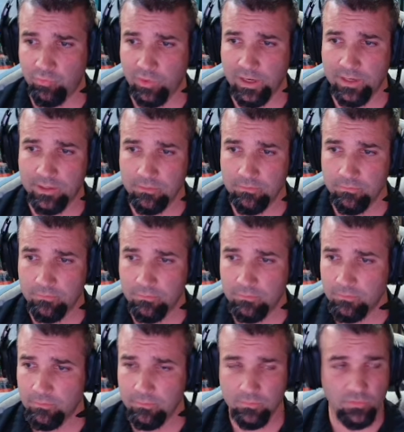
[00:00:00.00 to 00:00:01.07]
write it.
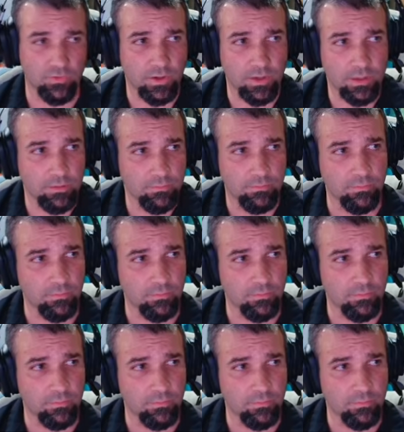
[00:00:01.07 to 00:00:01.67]
Let's write it.